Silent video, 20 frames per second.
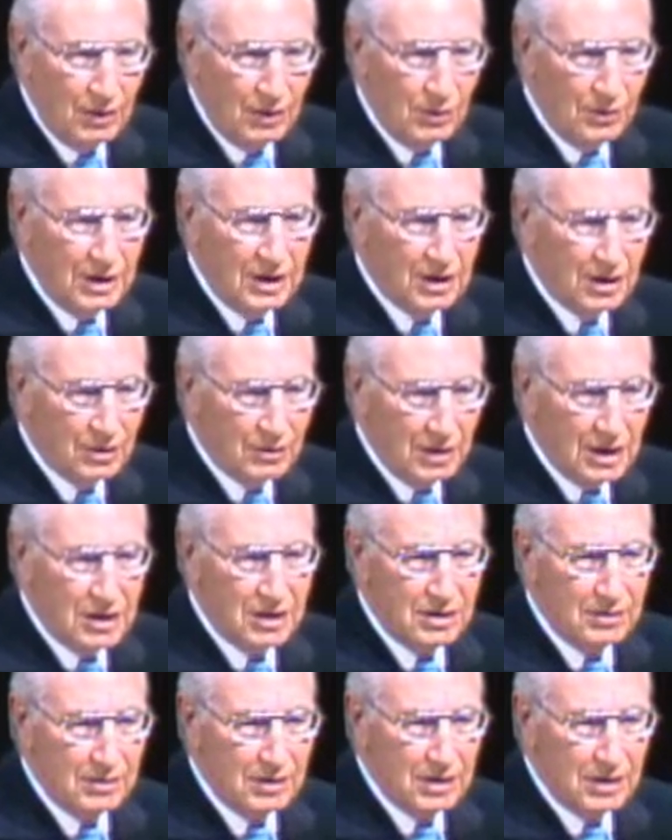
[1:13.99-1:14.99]
we agreed
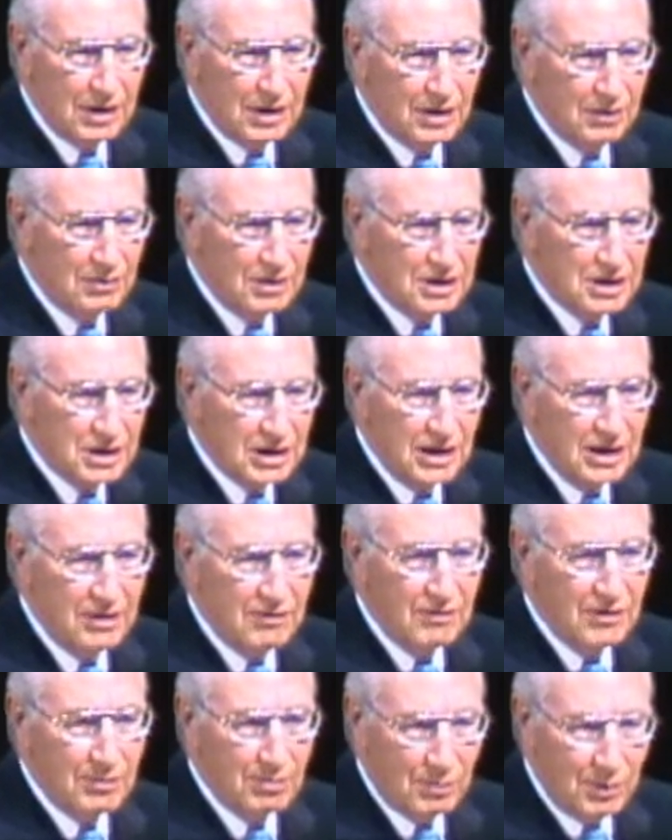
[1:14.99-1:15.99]
to it and
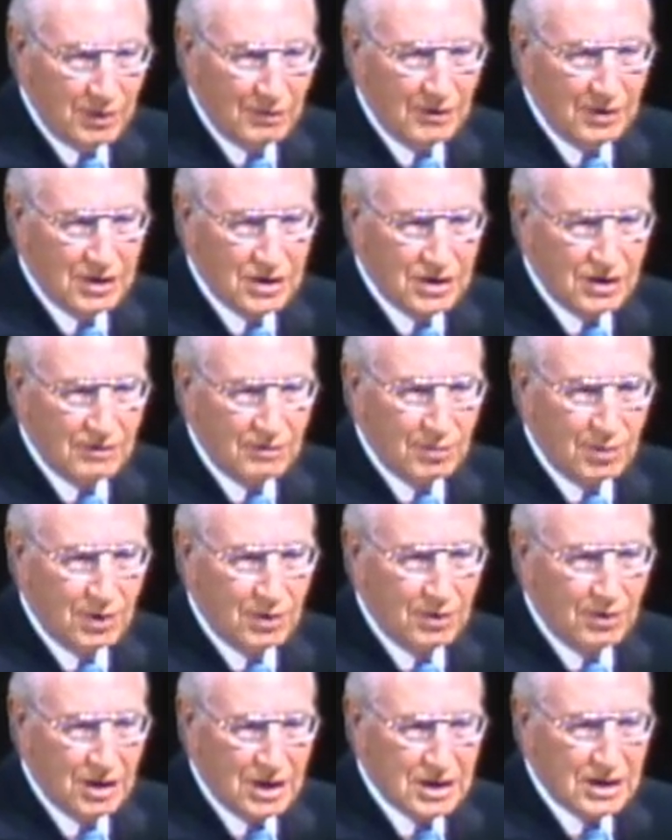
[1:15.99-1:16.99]
received the privilege of
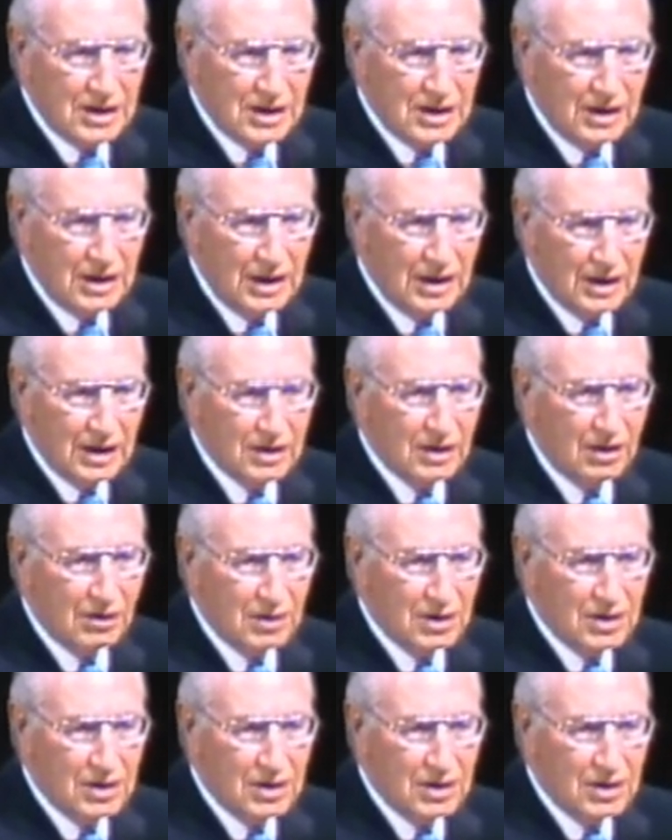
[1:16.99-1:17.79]
progressing in our